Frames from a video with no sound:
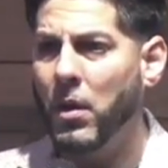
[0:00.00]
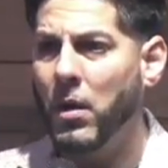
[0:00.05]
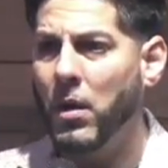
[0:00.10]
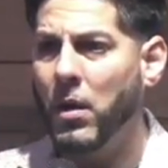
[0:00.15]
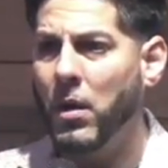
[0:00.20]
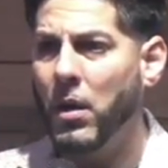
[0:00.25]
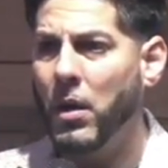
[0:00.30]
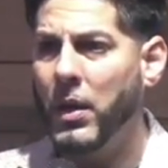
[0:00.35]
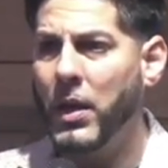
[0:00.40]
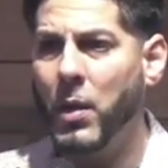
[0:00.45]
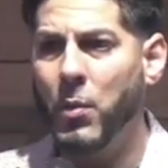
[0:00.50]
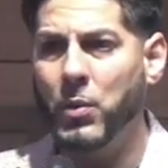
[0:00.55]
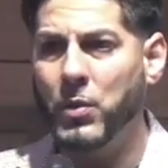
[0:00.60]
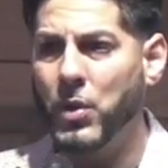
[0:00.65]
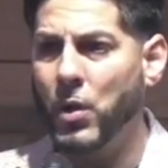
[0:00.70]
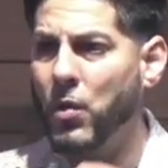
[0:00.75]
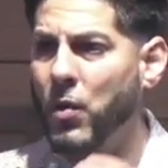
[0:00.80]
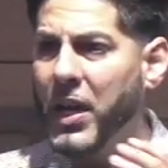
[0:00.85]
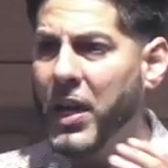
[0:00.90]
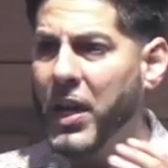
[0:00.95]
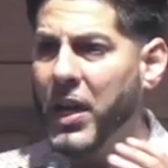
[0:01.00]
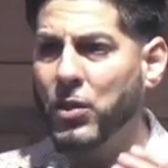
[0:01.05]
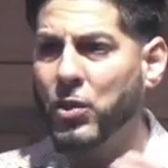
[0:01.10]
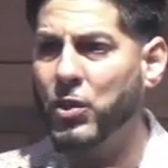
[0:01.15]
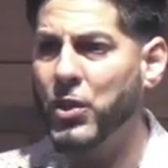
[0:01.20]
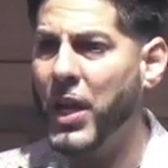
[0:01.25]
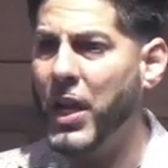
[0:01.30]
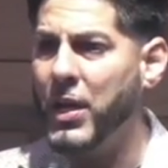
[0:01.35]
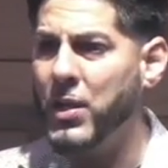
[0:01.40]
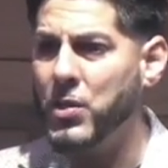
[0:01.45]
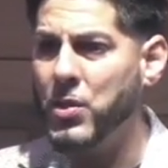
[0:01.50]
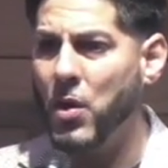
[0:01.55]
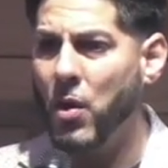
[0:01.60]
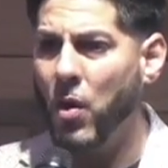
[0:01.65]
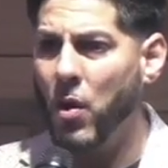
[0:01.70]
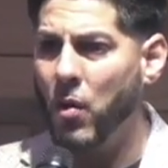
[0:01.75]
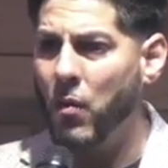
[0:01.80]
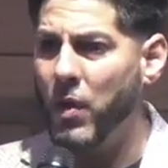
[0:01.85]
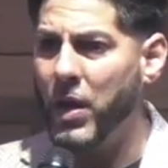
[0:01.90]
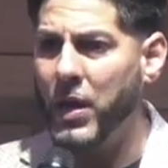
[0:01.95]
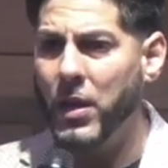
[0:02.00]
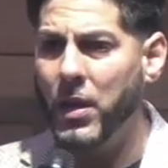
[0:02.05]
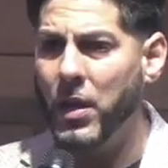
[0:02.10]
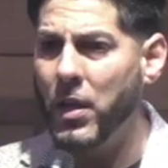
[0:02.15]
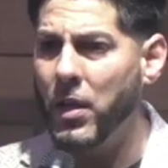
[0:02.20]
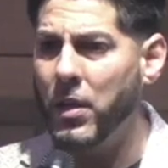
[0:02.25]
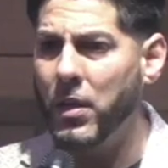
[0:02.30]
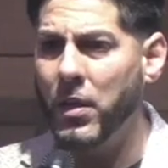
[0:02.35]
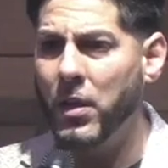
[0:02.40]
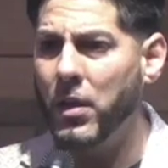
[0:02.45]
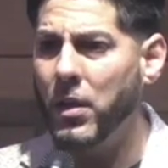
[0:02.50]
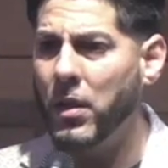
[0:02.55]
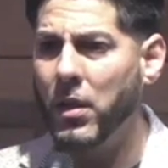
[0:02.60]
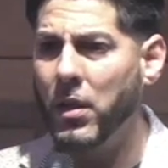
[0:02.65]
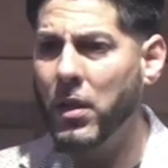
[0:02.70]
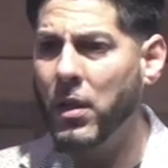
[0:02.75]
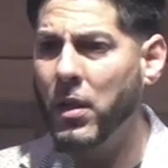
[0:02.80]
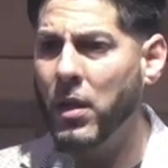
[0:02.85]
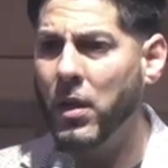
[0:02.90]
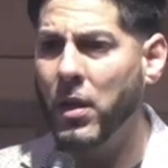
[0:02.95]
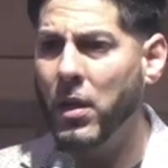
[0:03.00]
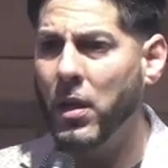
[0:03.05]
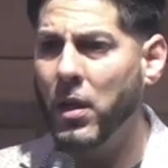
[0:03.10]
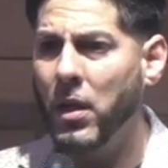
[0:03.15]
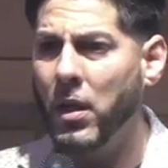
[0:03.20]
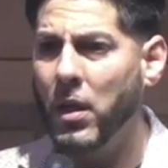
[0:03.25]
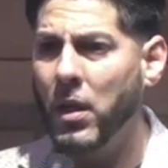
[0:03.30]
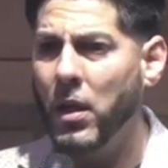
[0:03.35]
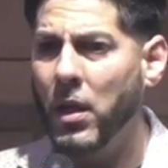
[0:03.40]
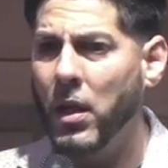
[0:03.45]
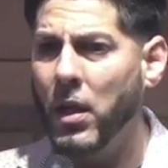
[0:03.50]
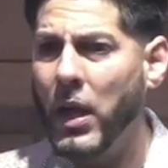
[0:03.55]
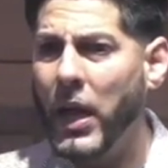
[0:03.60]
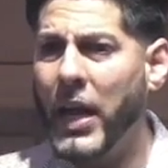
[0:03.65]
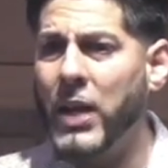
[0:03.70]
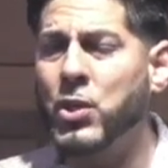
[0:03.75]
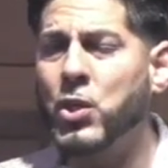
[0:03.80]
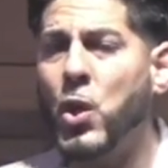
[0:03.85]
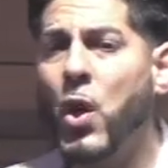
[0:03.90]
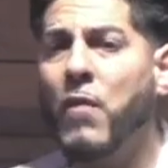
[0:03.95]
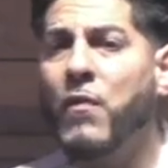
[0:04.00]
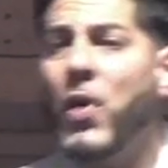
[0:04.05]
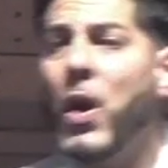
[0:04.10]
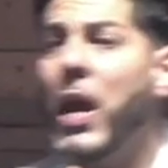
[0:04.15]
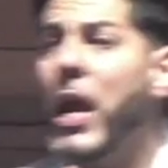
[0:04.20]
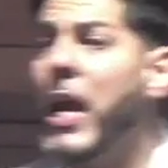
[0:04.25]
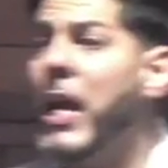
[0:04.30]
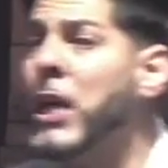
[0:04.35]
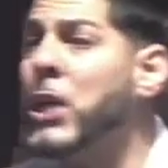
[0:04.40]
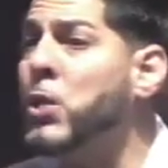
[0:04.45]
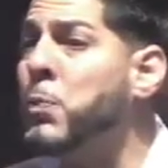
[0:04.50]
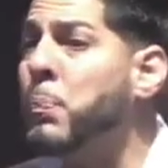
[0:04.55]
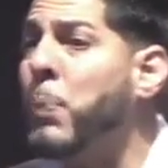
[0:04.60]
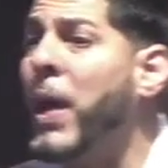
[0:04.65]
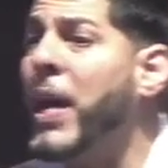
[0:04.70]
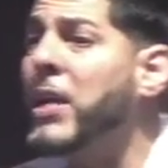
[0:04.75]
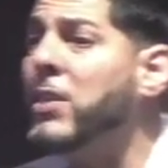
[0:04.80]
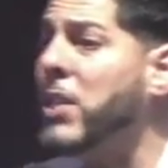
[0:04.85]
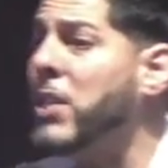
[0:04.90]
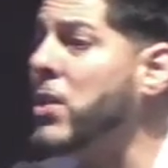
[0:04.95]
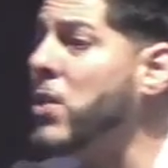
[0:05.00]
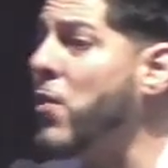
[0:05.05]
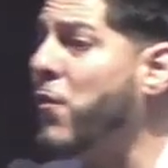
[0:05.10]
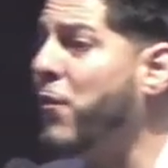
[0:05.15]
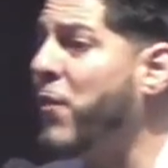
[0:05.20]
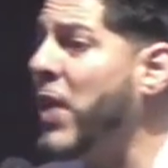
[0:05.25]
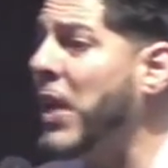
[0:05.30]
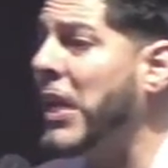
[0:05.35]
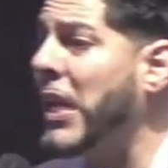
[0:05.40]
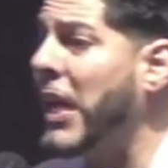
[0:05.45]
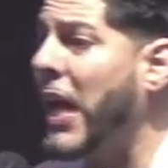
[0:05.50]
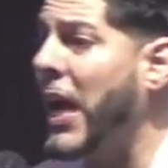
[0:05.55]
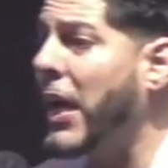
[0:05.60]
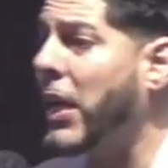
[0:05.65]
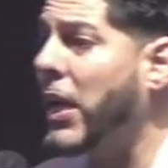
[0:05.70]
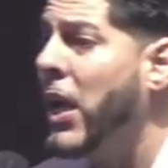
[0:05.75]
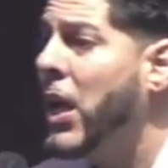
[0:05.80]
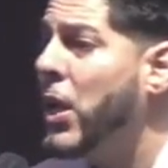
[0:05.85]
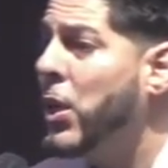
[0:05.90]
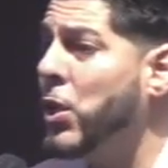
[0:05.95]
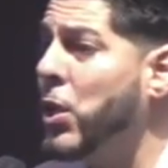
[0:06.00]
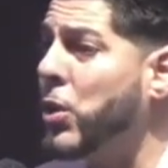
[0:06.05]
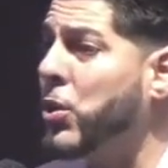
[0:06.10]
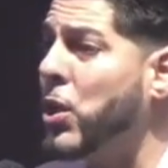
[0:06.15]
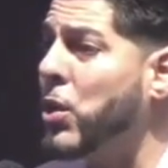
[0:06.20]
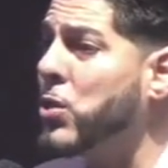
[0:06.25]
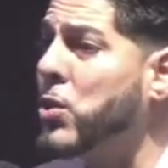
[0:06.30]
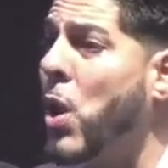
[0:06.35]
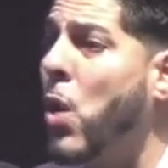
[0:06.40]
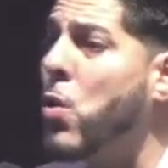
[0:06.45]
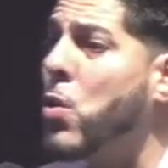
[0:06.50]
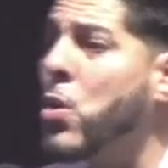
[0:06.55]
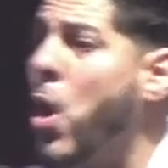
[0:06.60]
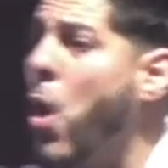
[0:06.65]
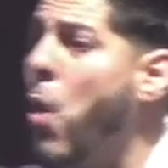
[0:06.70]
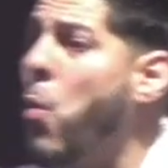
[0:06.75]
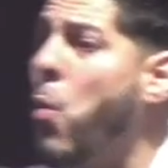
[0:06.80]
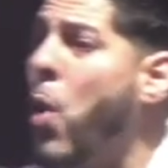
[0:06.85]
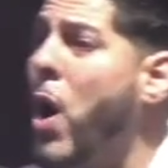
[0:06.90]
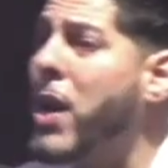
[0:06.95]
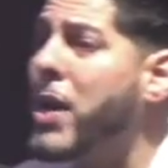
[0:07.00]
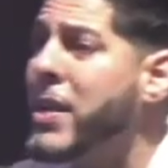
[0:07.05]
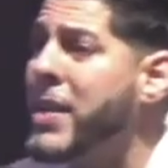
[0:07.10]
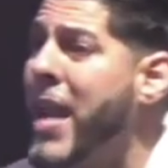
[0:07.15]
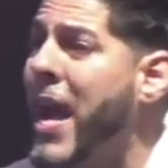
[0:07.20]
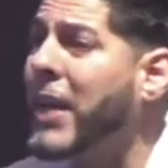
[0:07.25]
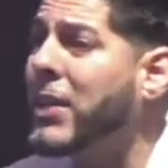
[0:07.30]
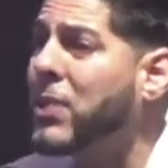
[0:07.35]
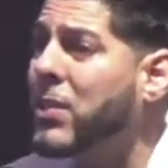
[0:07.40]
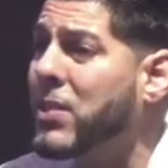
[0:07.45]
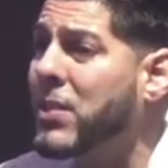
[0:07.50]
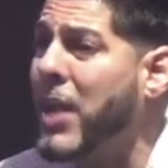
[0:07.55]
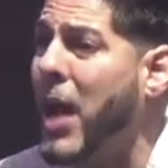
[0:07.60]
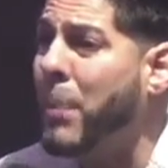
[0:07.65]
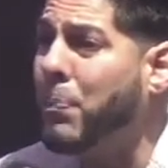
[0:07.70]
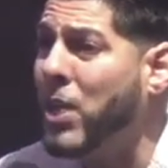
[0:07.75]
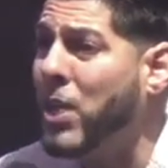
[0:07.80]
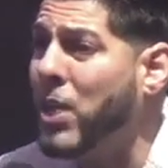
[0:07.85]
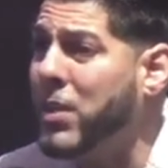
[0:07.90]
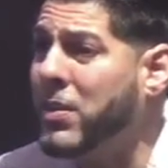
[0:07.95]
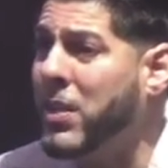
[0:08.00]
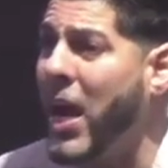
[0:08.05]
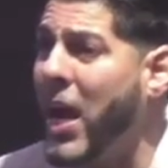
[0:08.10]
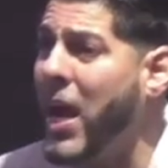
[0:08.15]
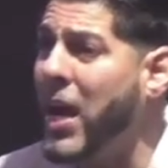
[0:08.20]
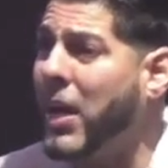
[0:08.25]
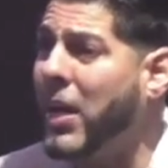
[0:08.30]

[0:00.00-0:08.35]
There was a great exchange already done. And so, if you're in this place and you're feeling like you just don't know what next step to take,